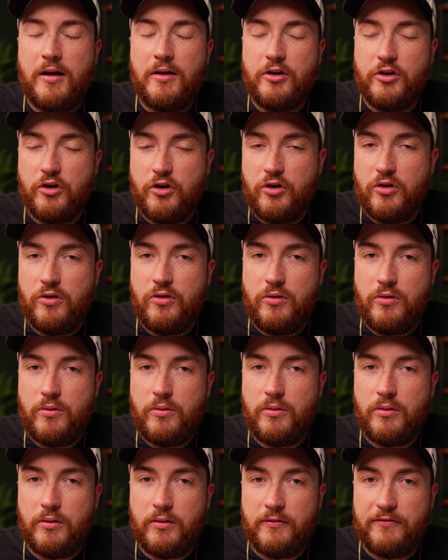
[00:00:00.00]

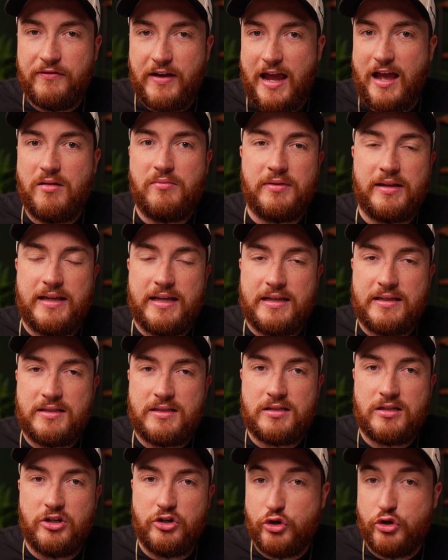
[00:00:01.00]
new families,